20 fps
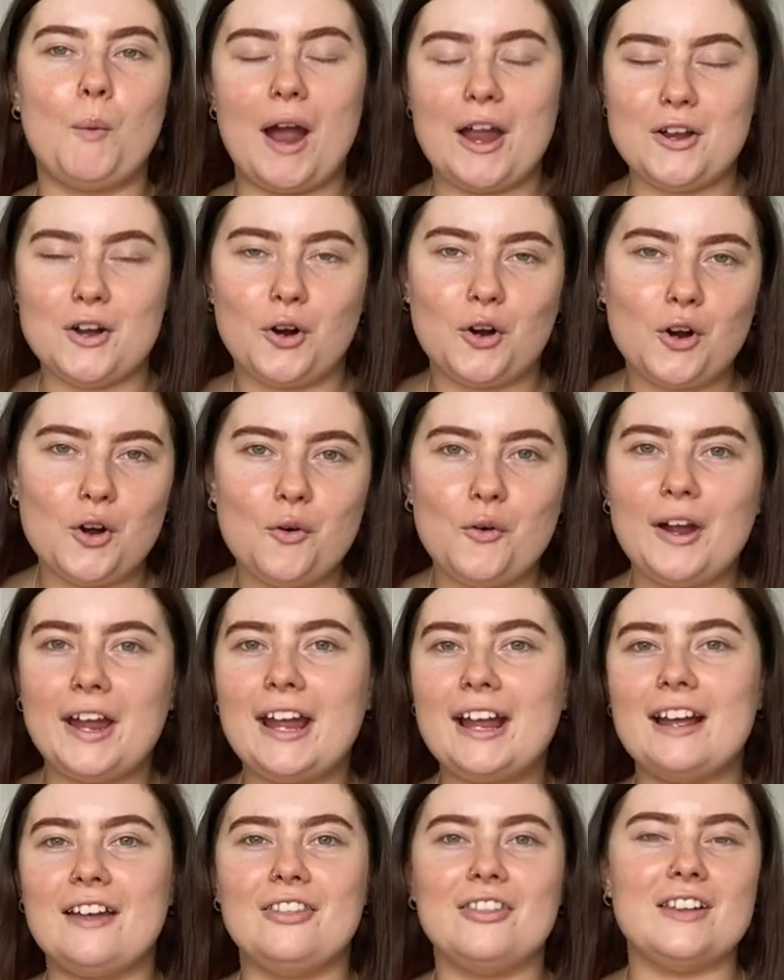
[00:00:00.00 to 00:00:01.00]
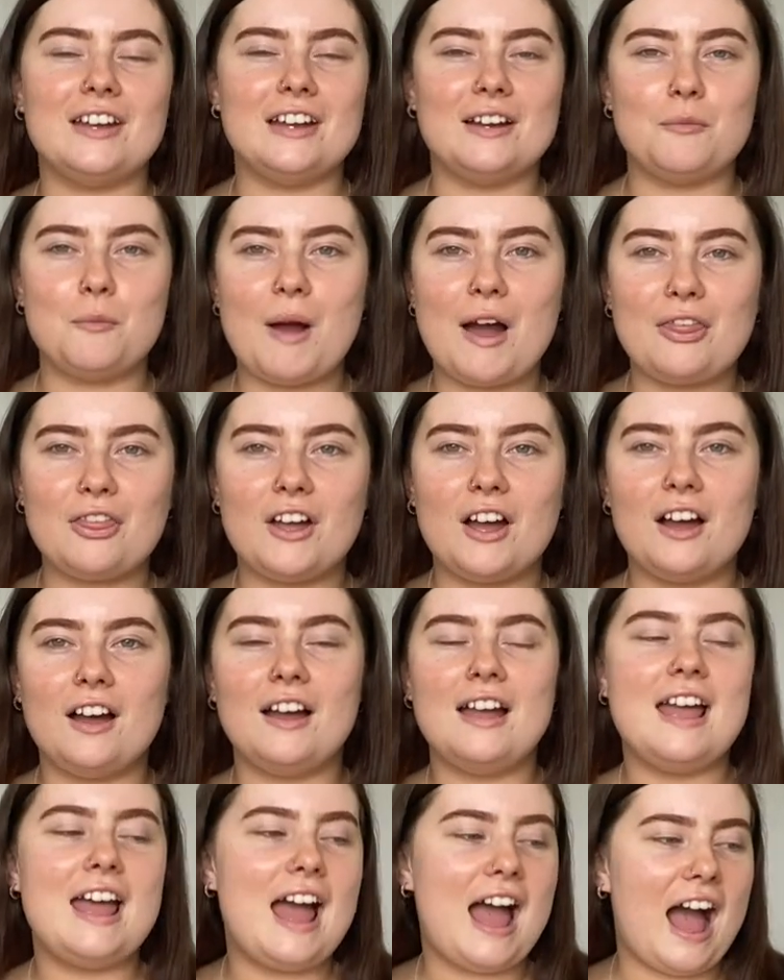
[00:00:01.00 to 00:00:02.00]
where you're going and the weather
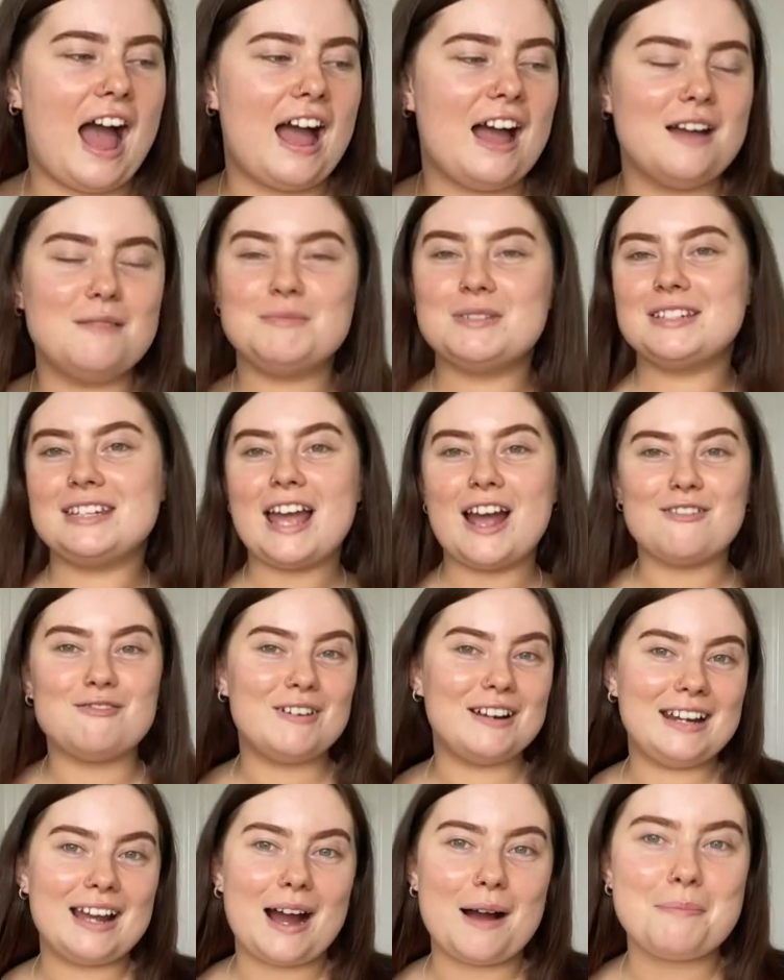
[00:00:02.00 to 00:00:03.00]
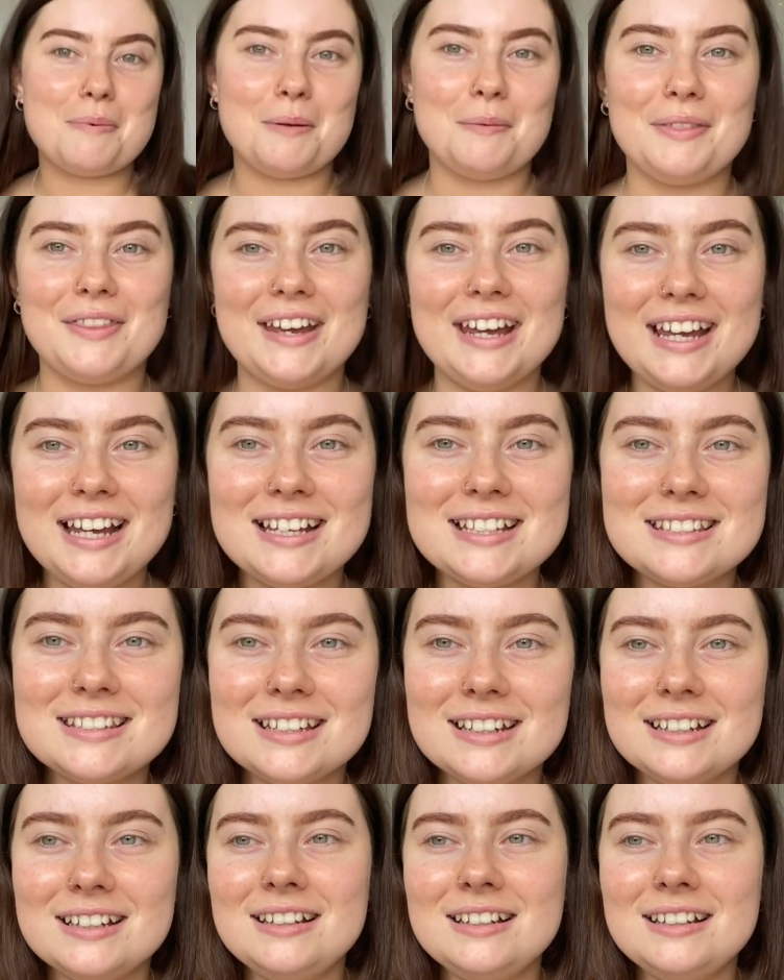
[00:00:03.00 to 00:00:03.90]
um, so yeah really happy with this